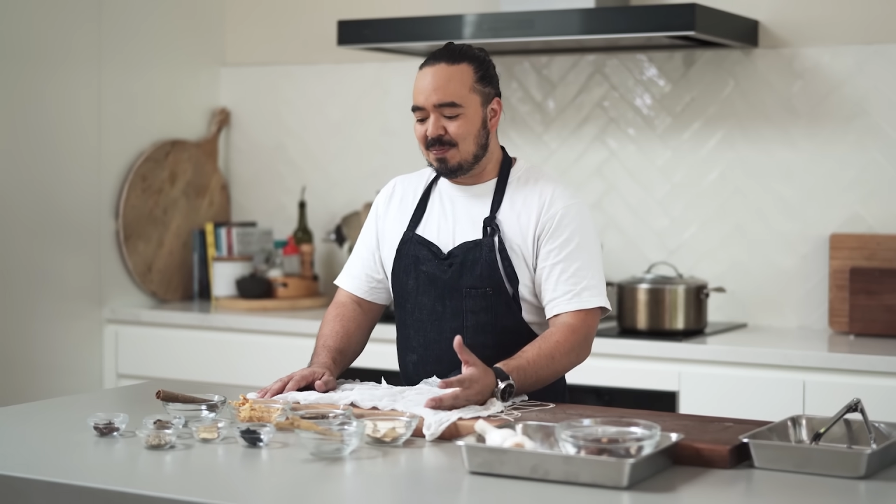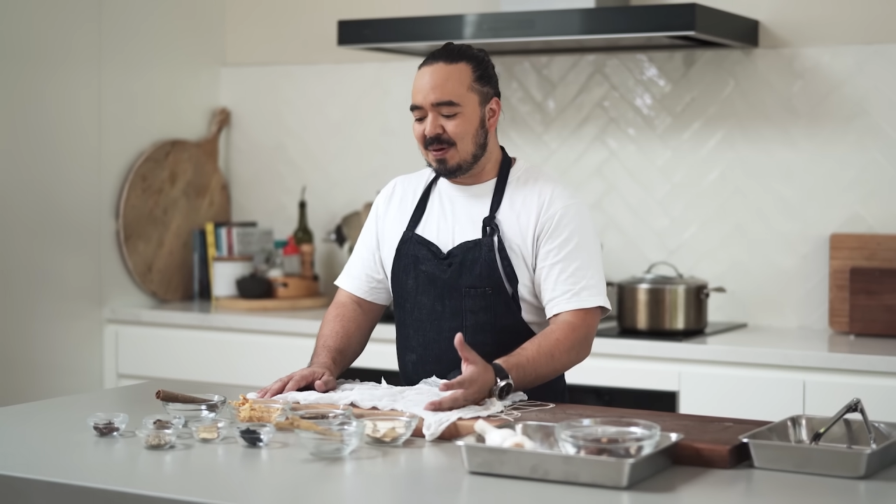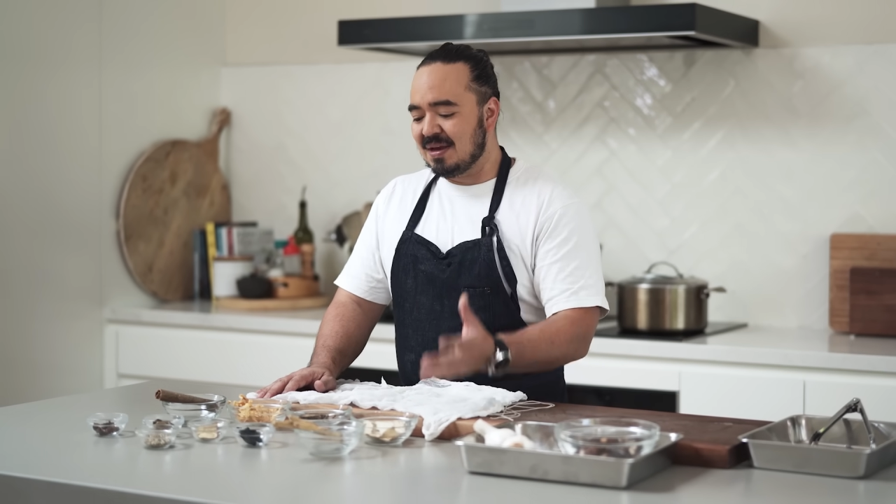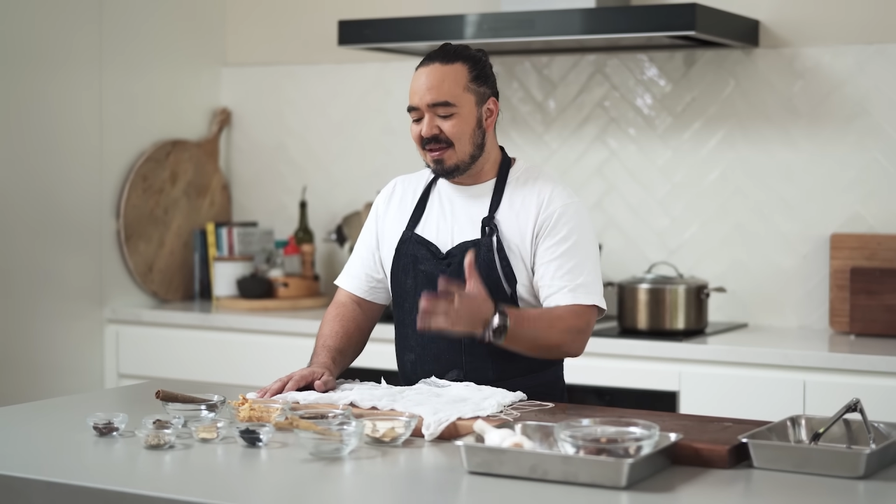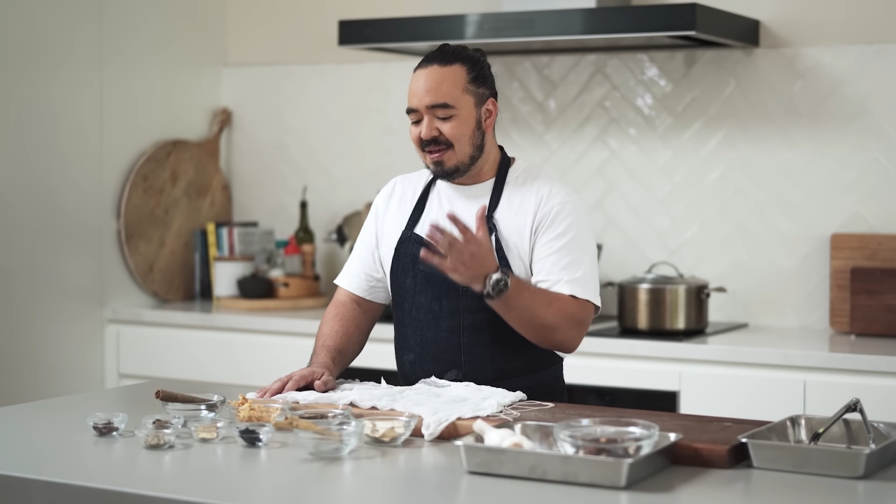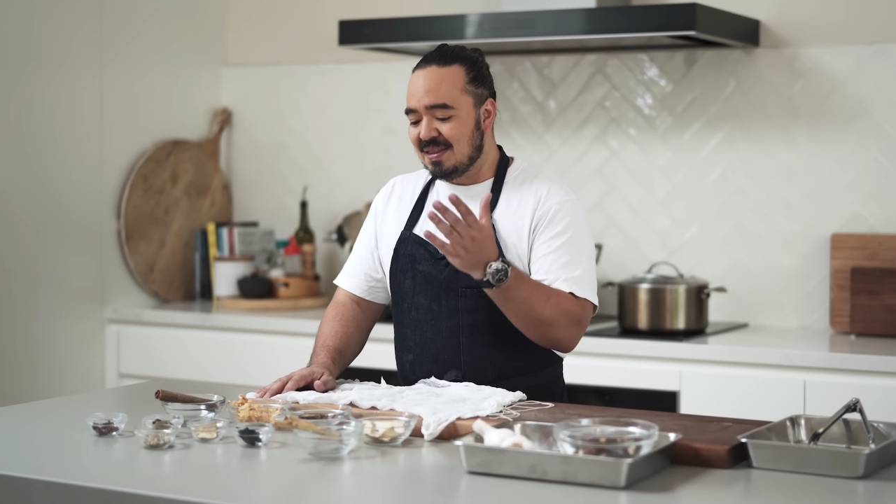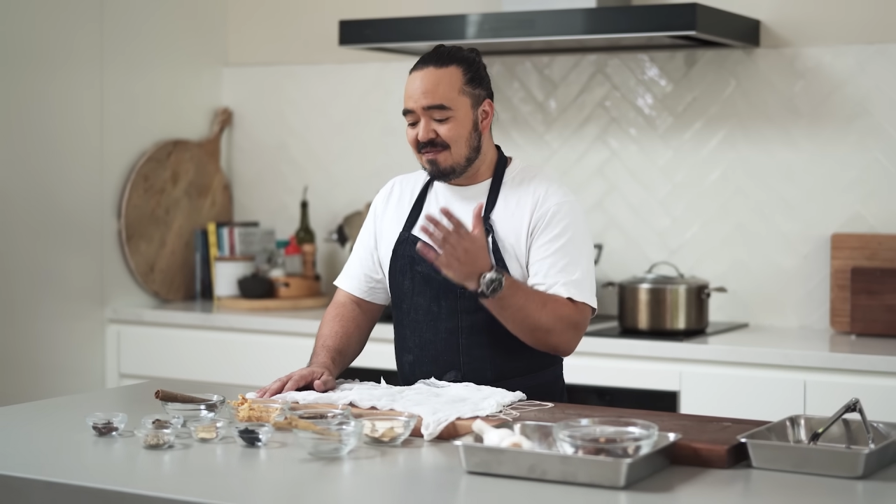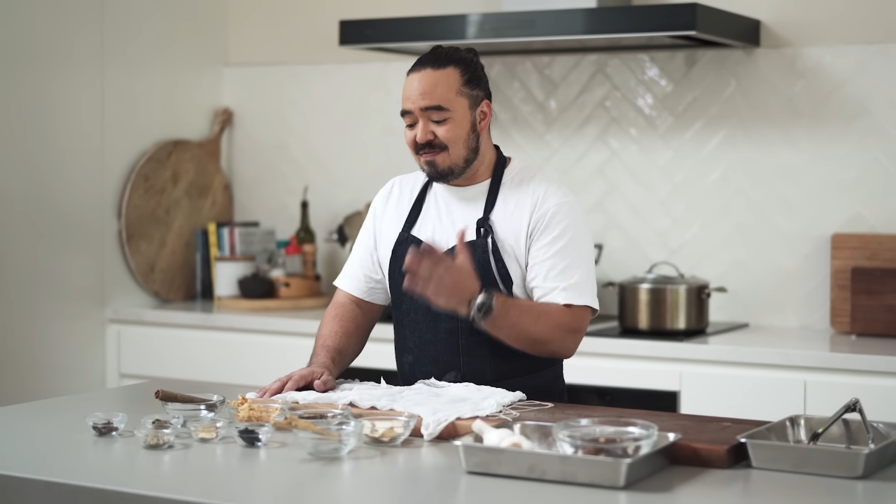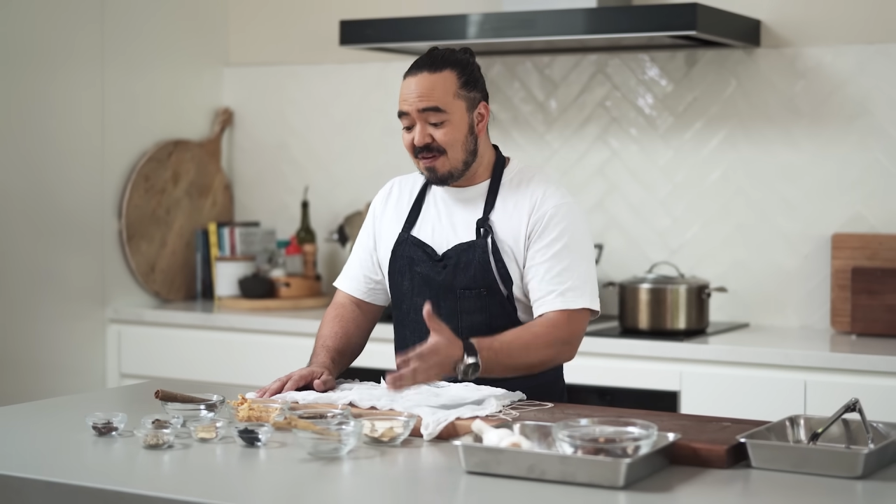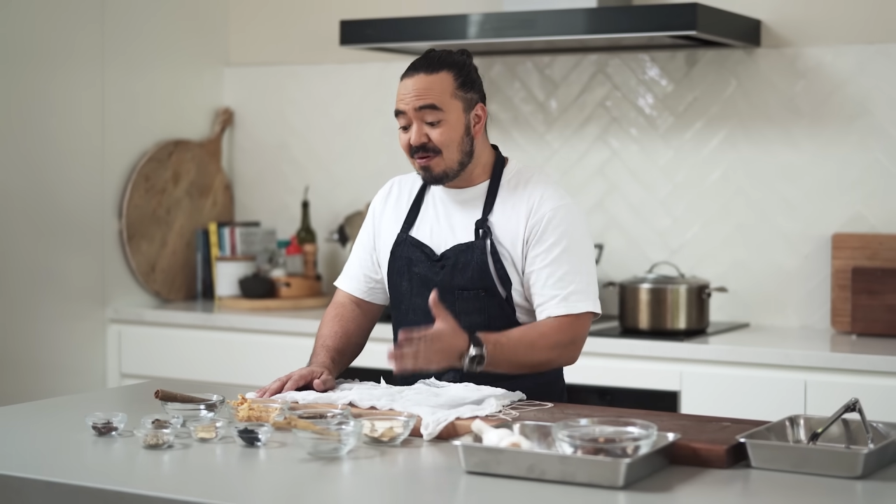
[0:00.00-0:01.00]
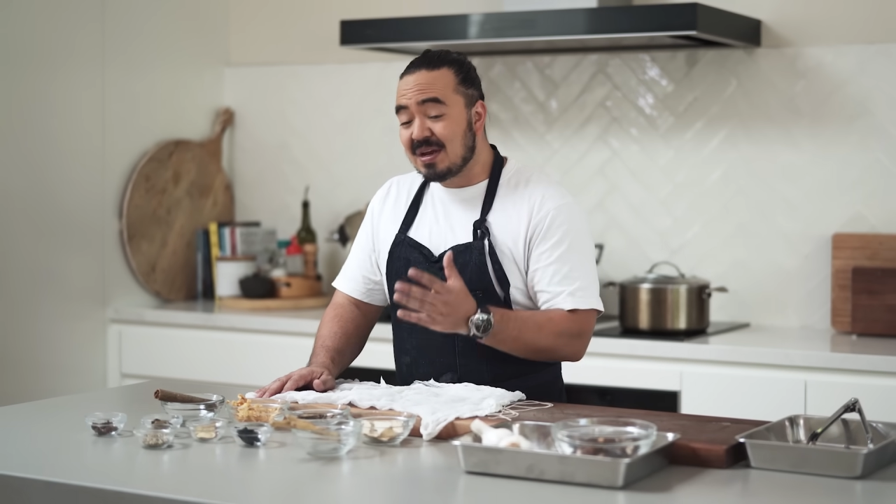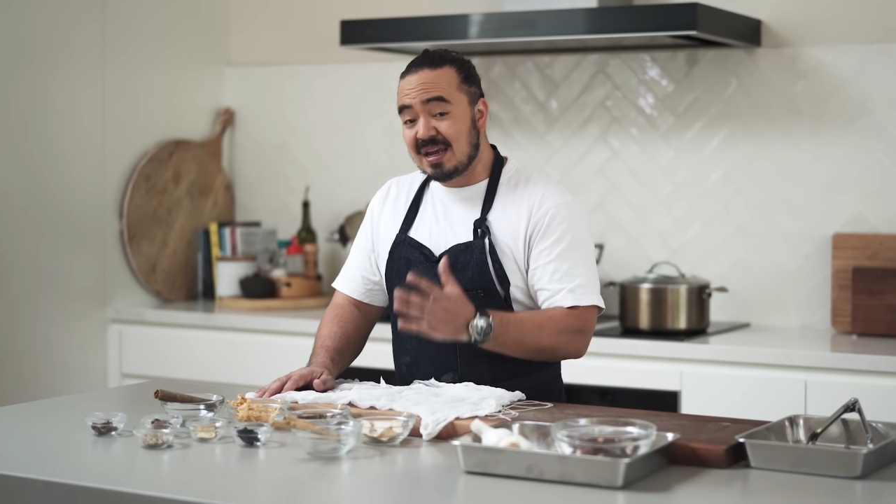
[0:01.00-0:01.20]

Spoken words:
but they're very